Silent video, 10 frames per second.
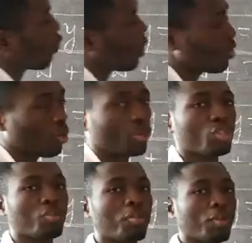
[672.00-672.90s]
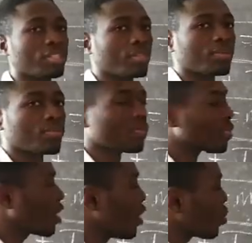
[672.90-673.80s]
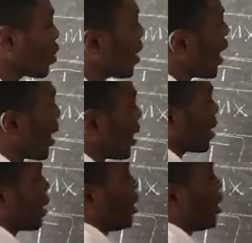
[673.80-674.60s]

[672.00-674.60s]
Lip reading: of what you're going to be plotting. So here,